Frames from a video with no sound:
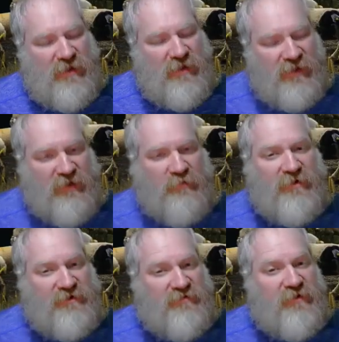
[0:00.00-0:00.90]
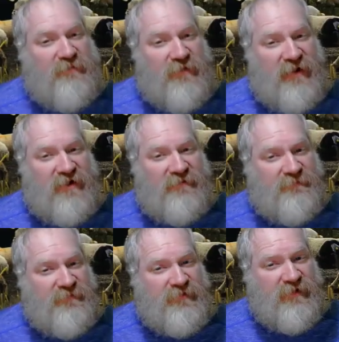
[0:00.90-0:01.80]
He was a great man,
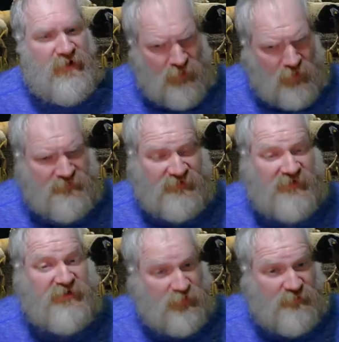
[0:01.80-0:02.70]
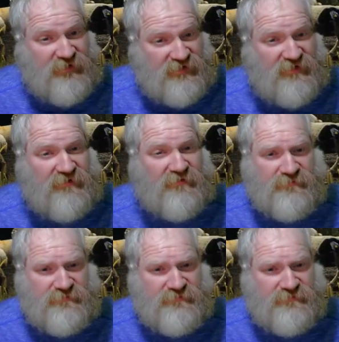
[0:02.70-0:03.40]
and hopefully you'll be too.